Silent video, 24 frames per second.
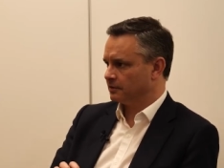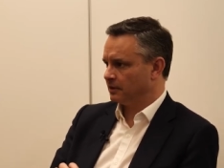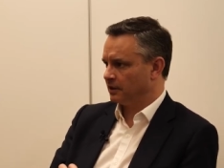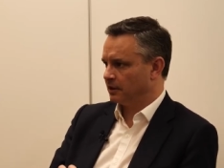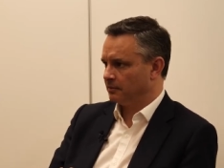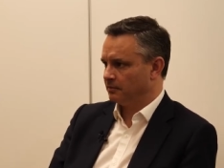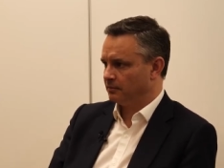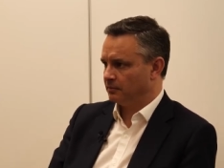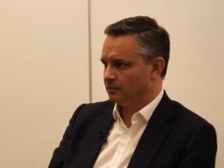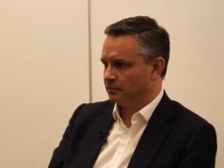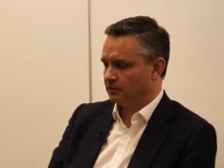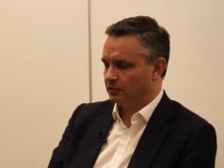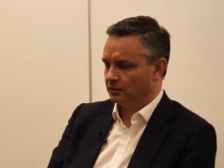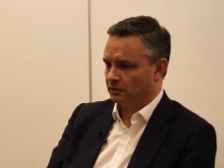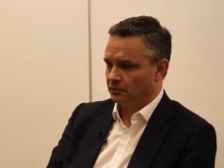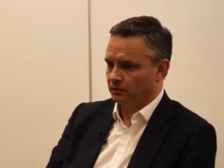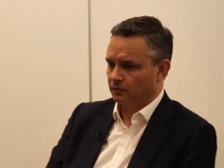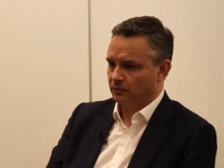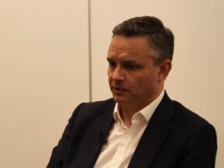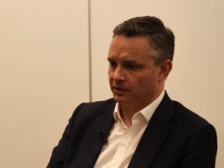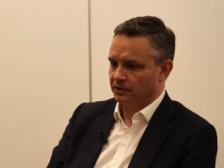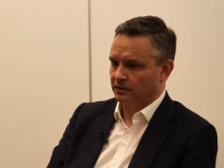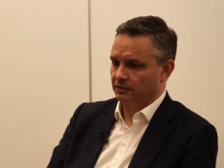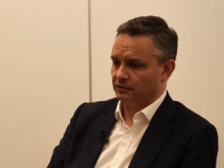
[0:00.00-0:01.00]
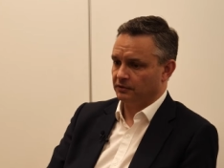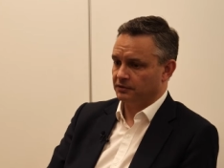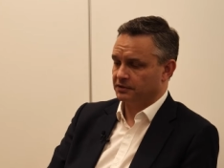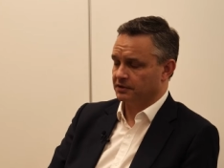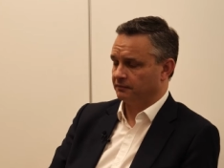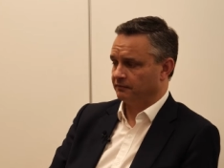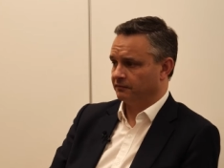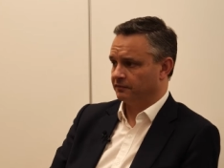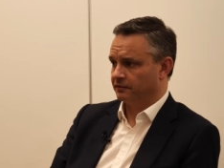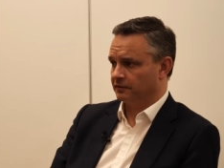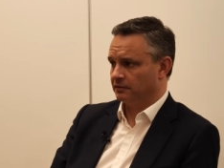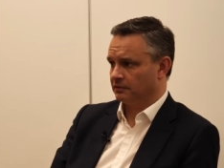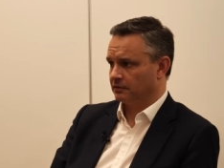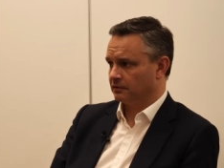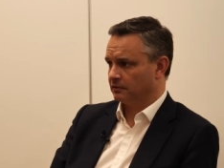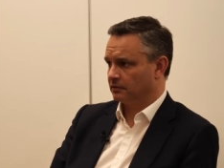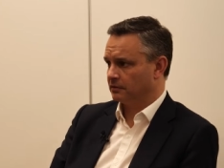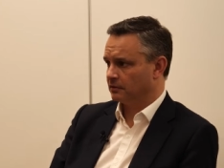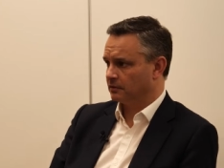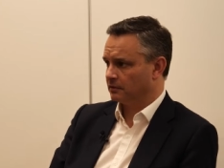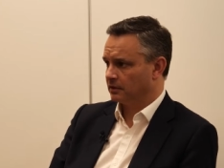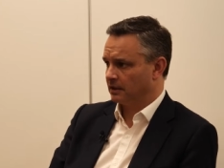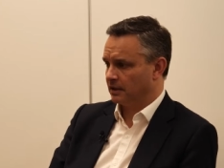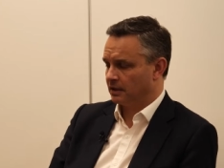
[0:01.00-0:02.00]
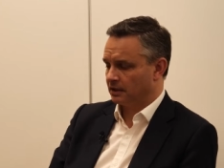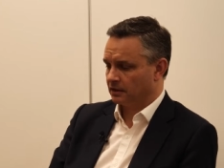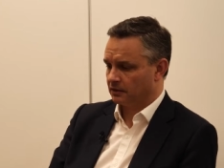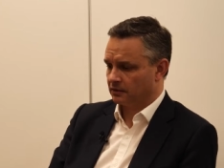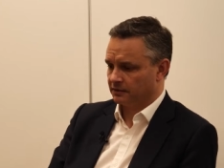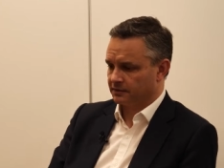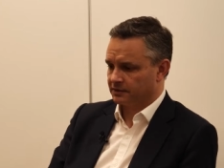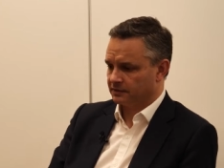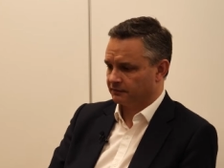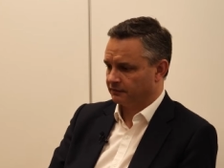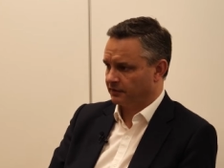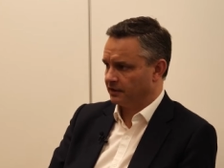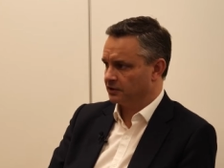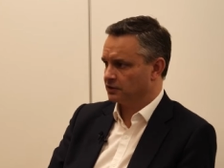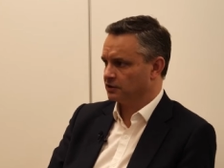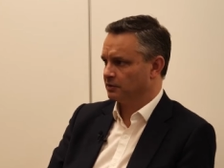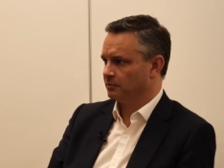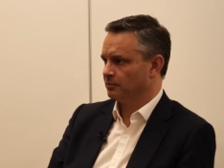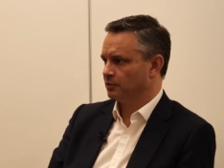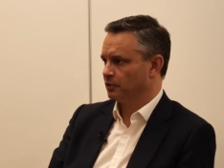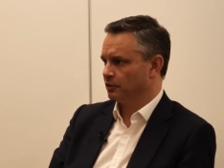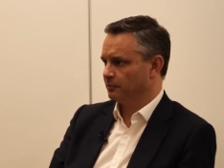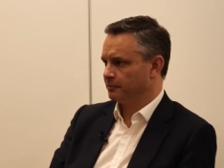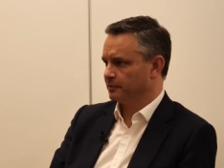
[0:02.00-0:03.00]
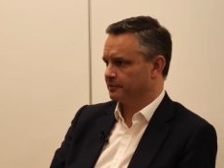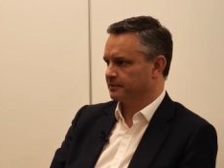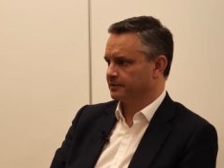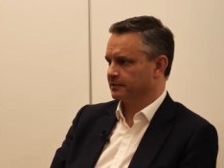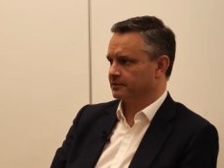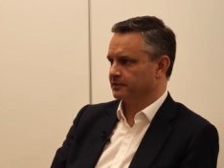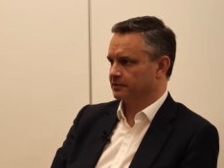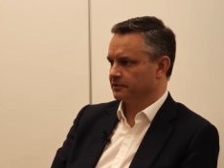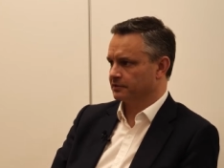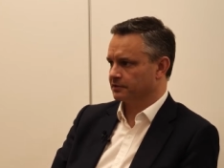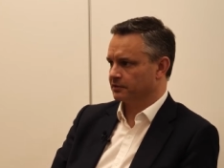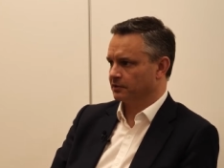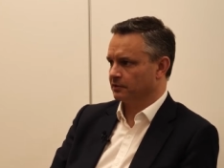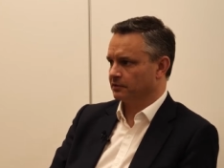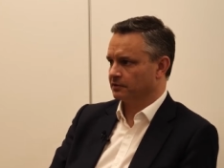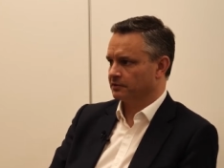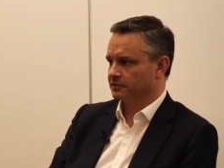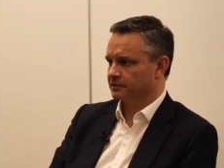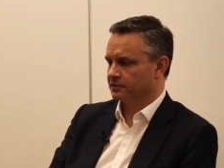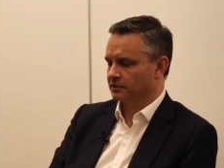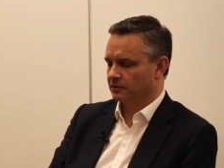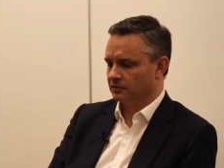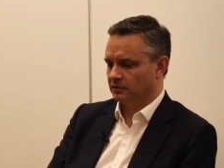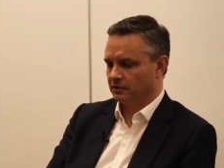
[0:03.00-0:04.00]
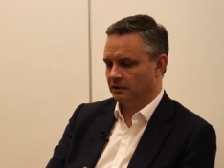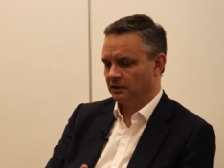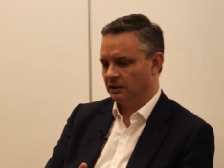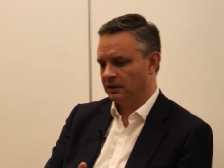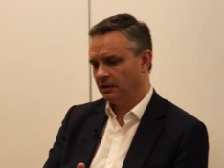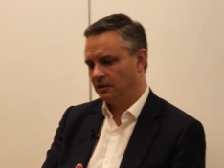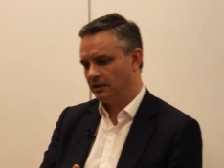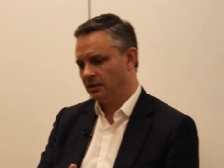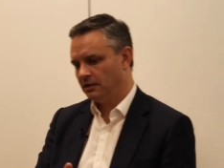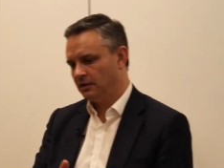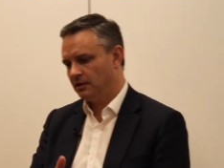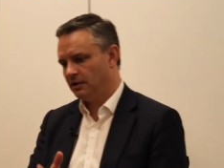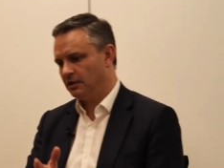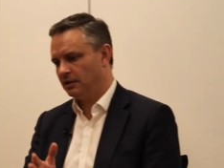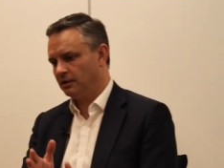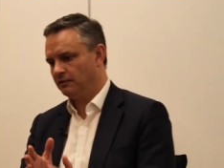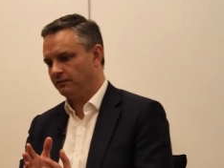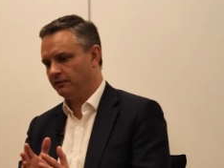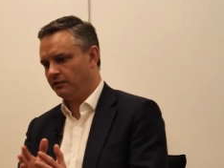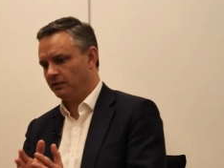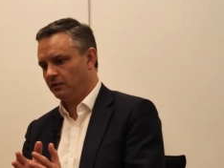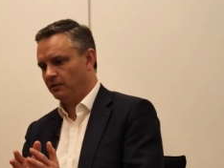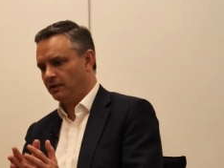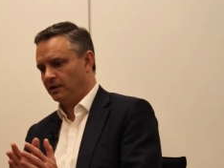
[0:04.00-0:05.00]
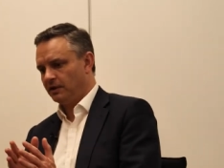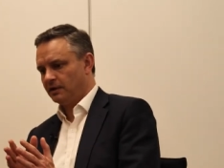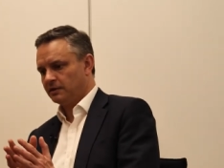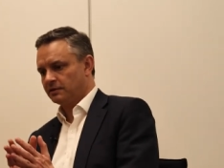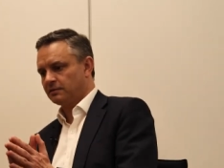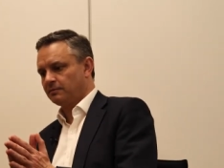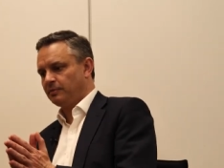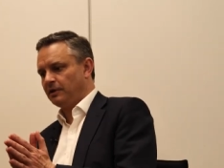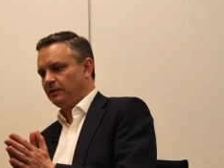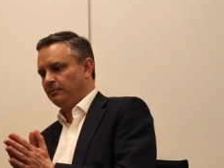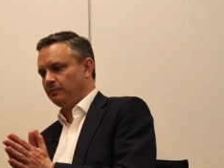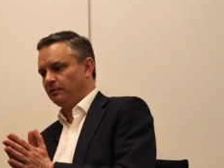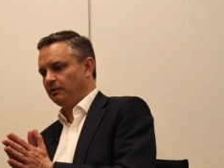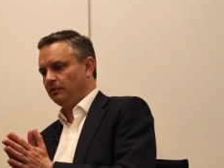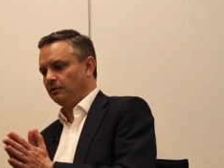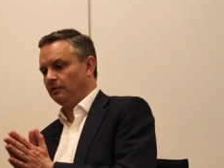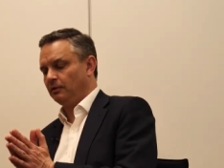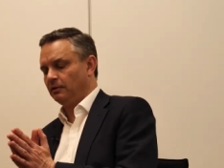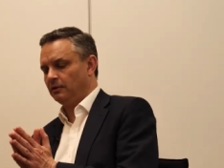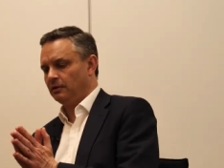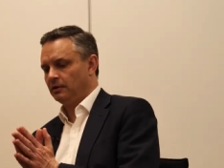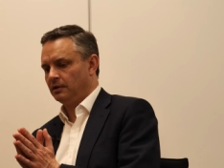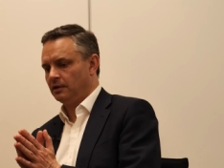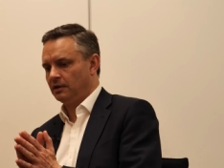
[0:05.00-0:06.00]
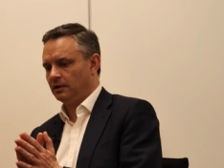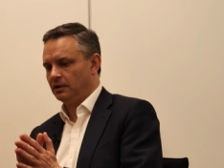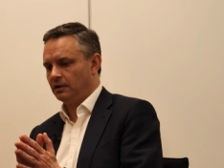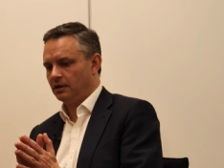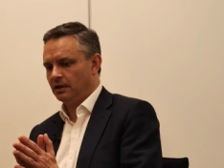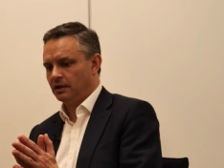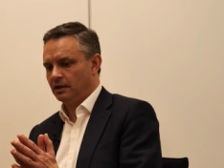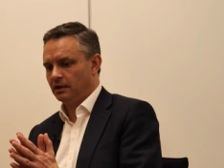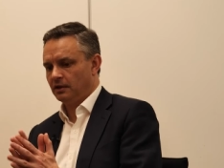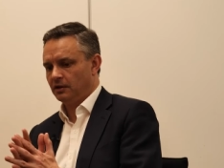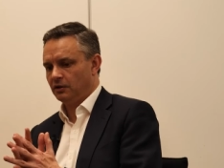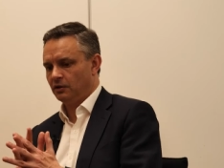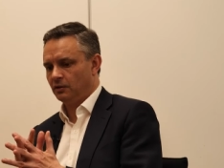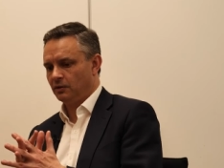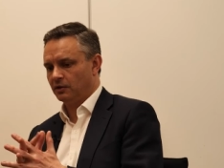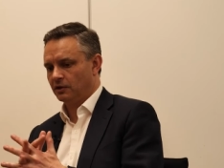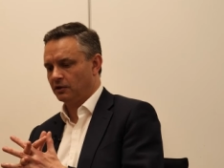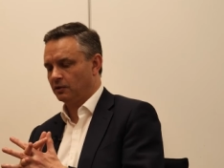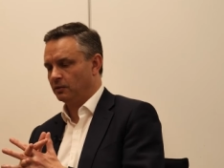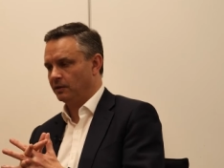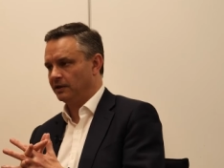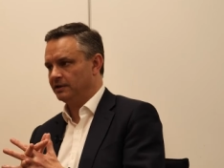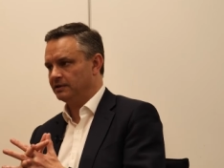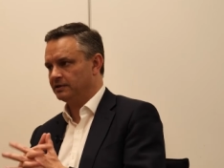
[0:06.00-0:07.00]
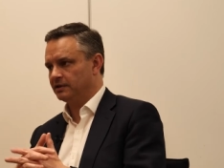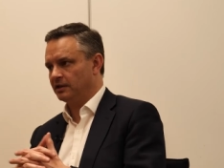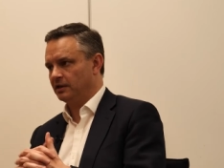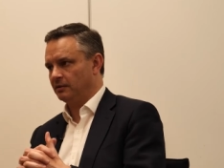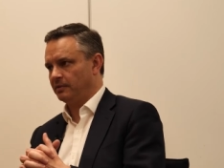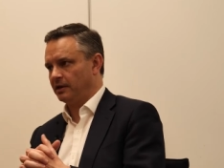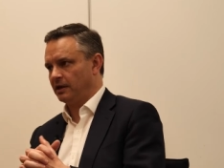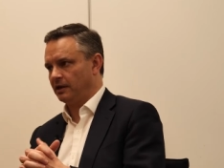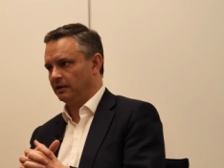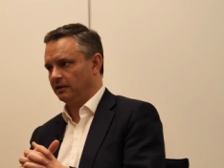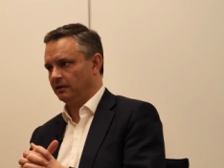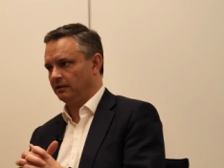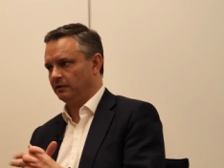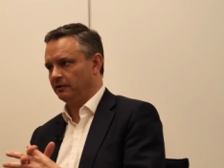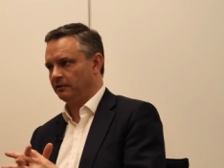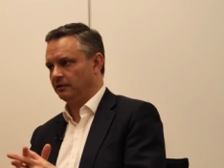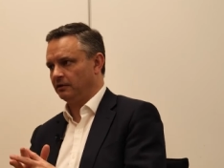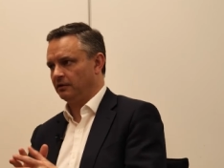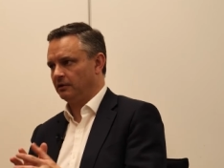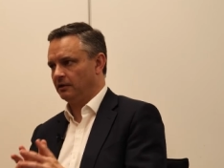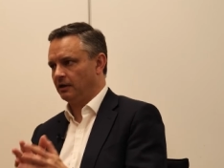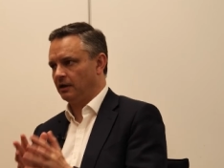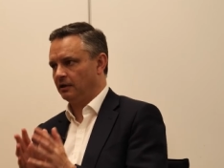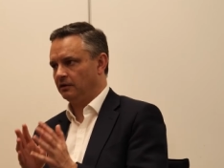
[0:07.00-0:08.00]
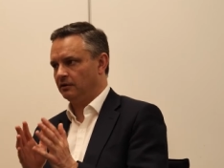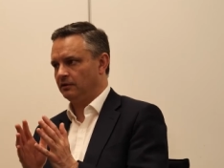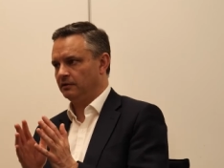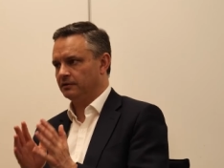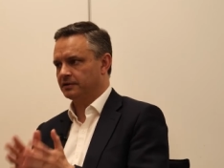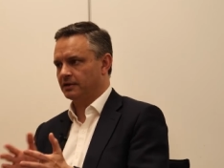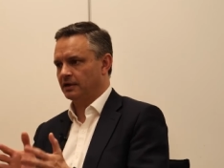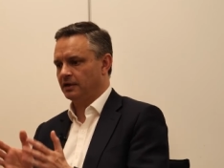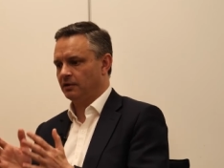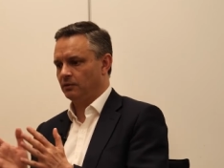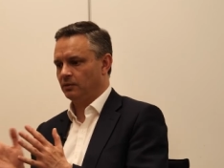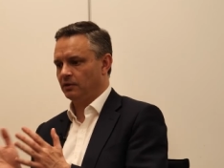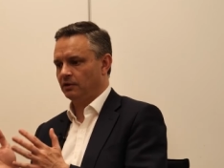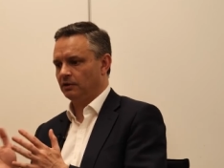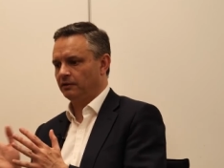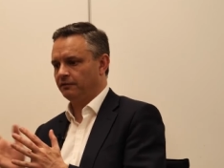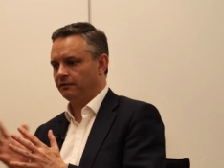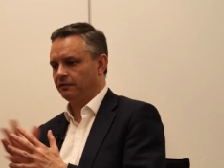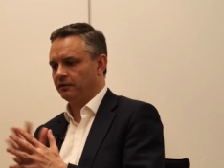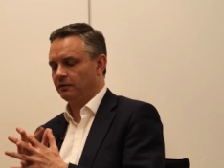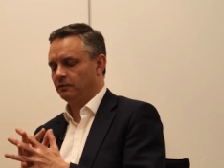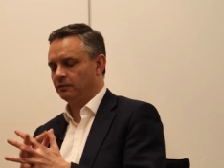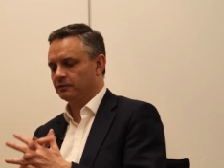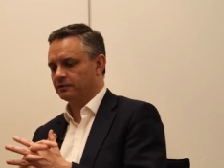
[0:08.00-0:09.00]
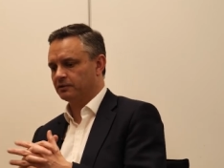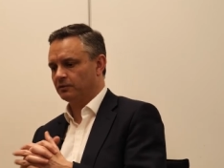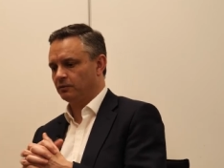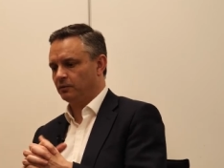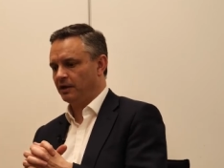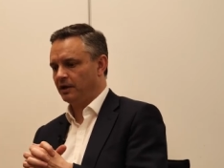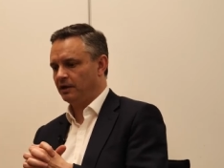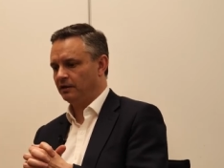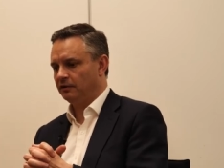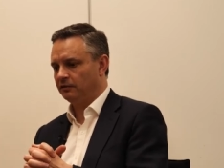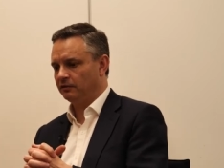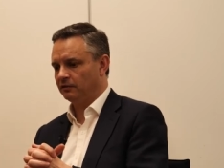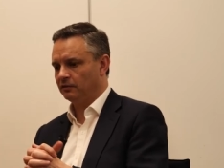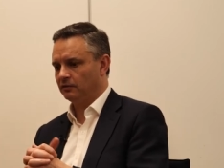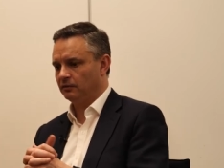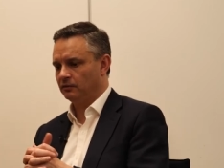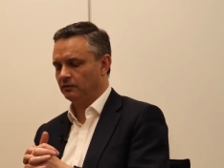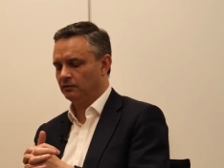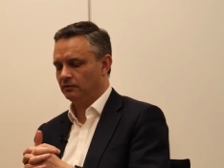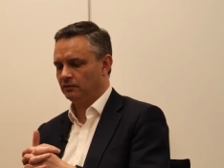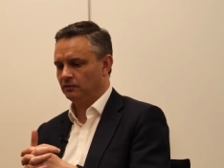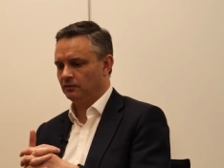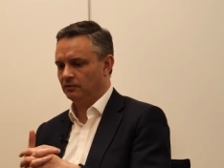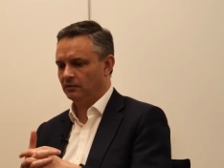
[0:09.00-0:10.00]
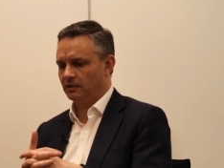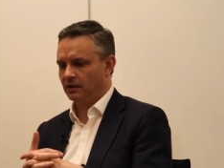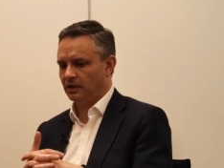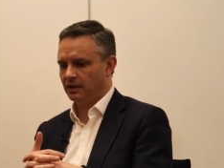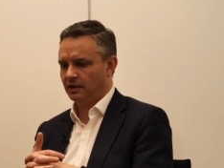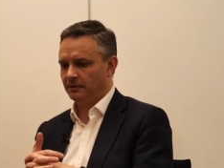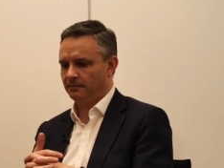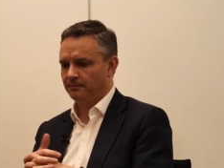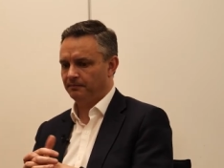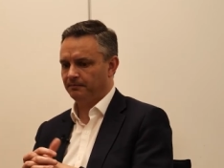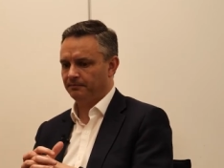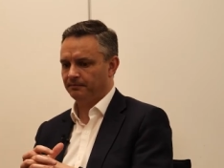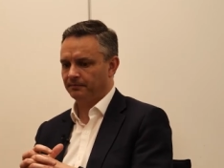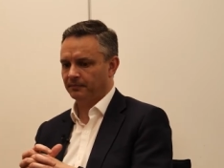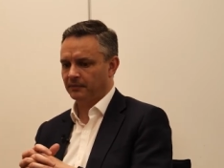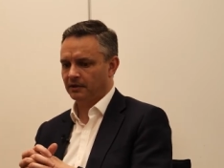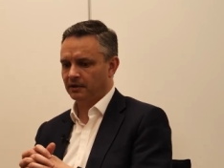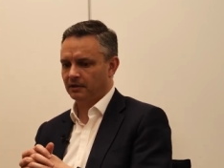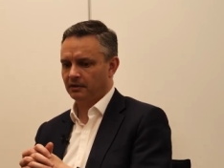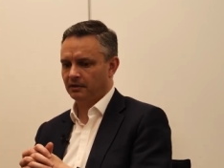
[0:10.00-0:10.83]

Um, you know, we can use them for uh, conservation purposes and so on. So if you ask people uh, who are queasy about it, and you say, well, if there was a way to um,